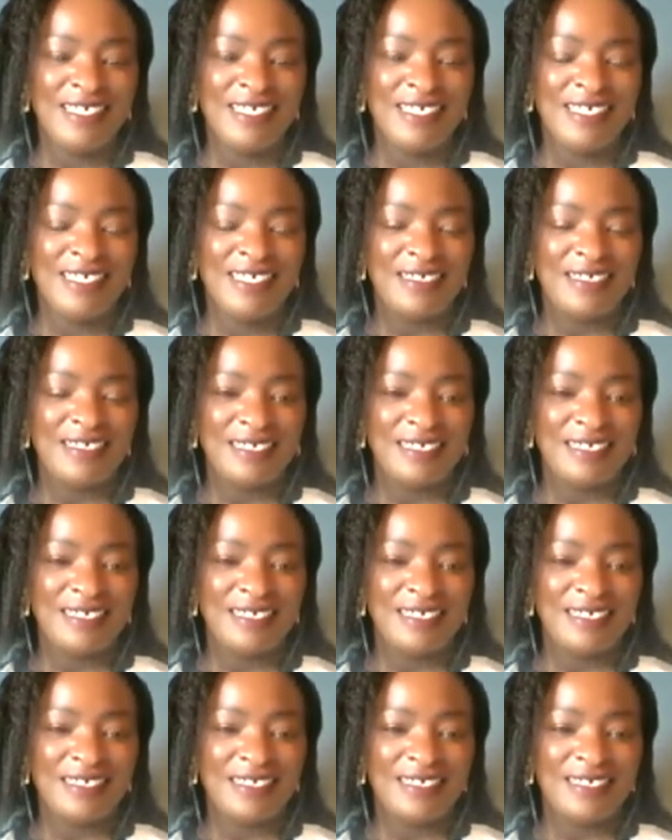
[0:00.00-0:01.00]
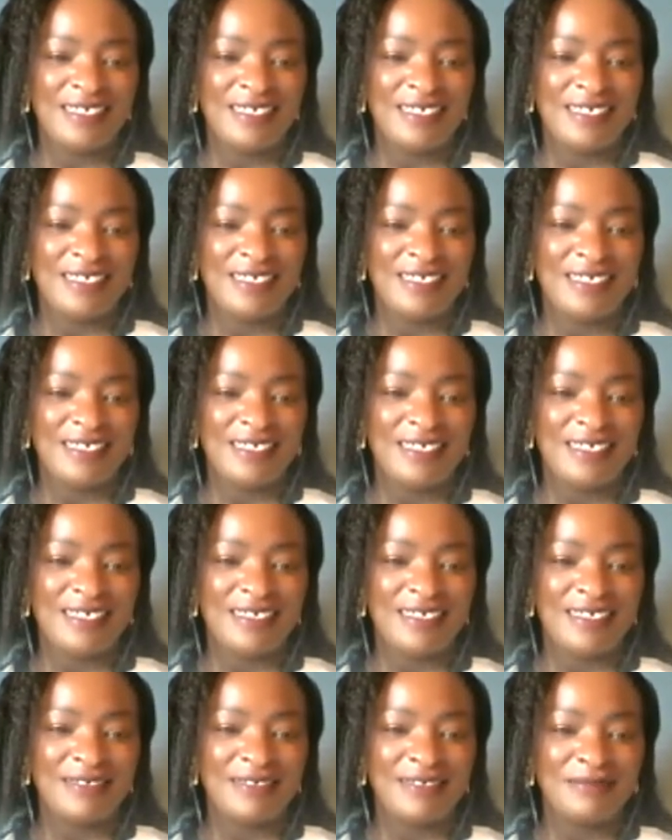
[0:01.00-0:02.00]

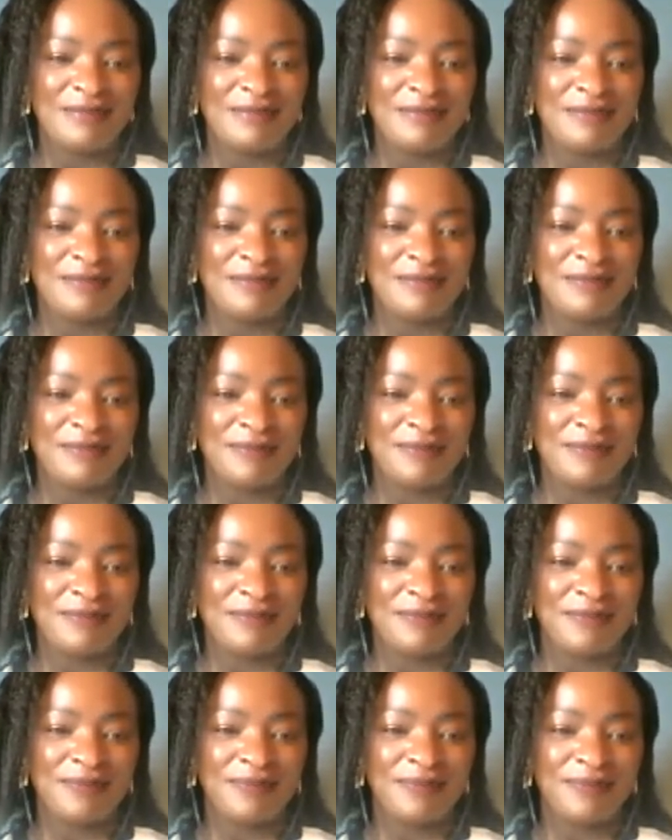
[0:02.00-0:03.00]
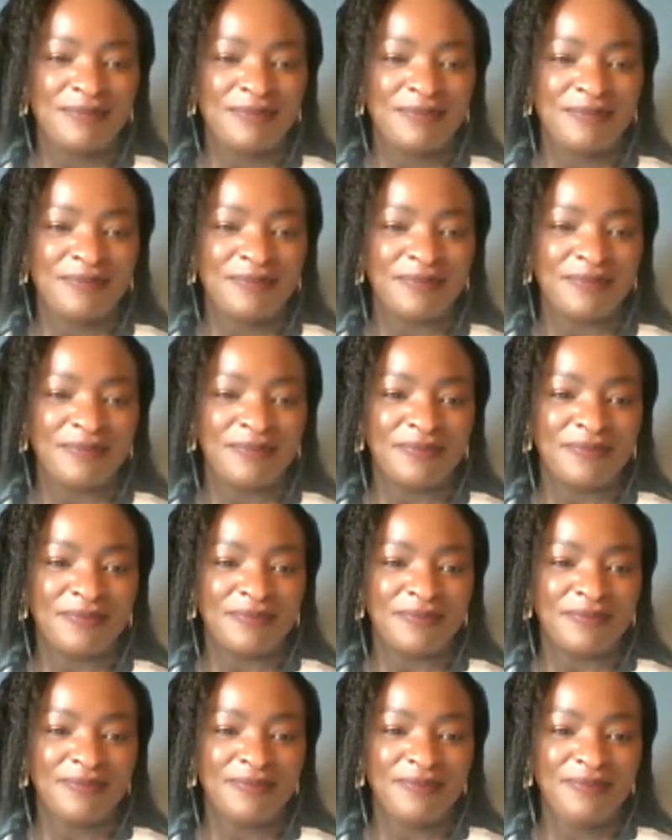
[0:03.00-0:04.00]

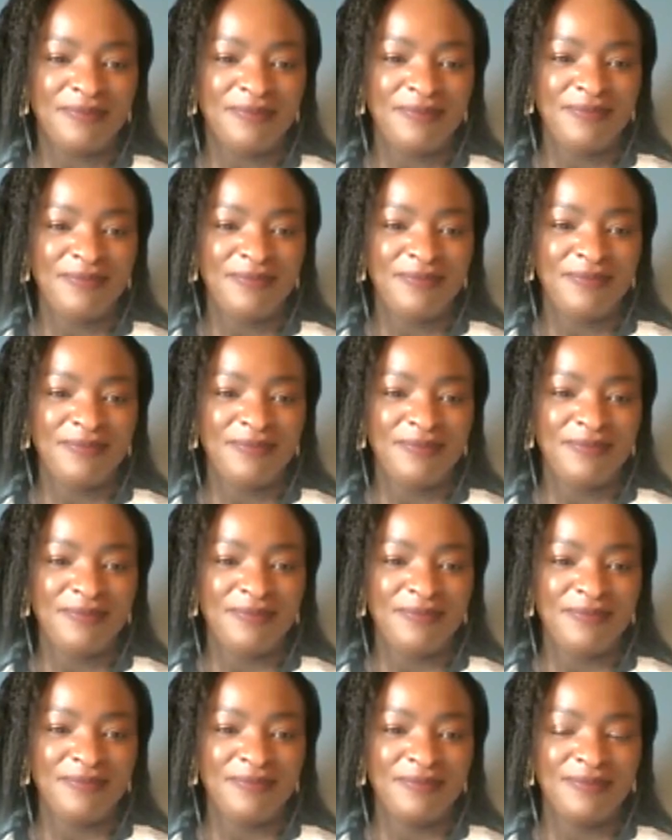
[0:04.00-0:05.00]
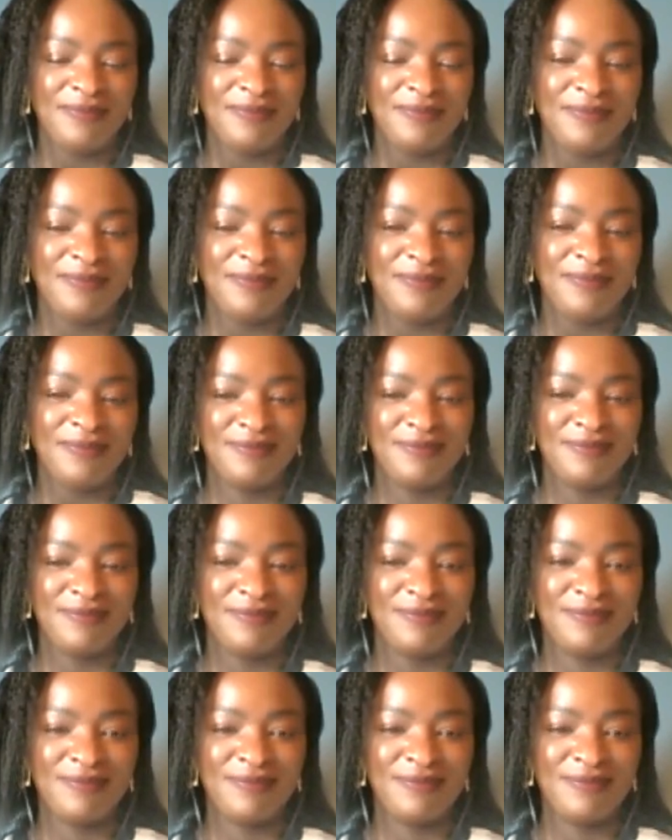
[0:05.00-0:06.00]

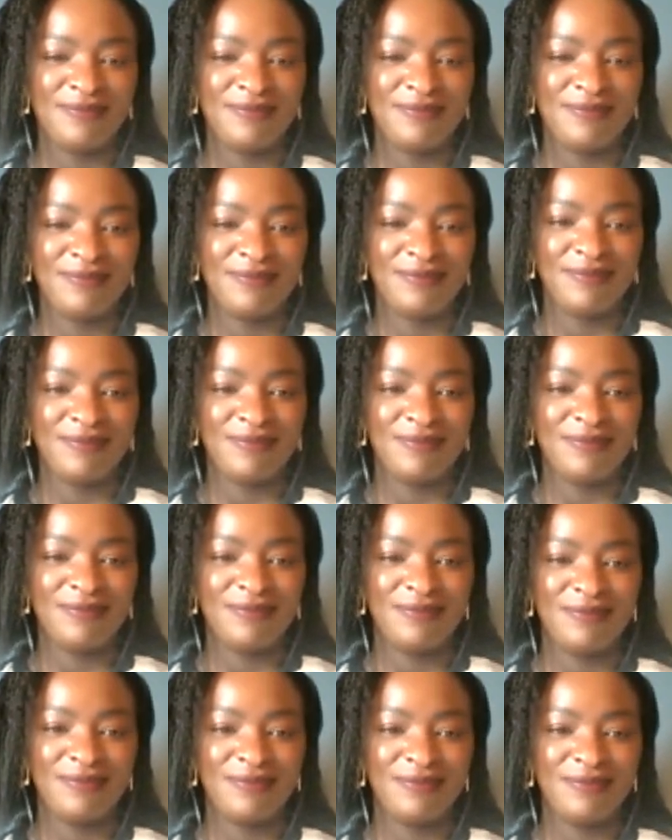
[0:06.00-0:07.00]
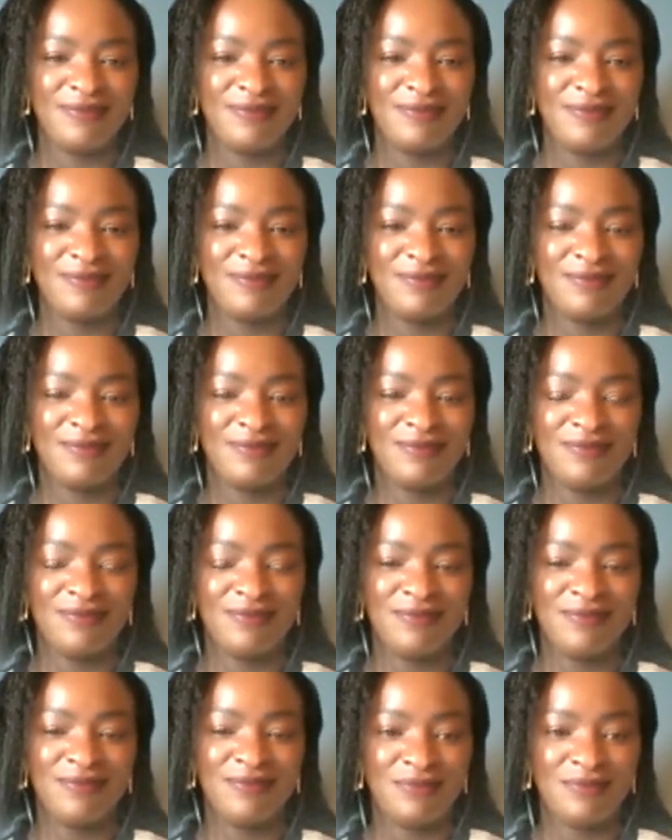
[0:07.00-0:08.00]
(silent)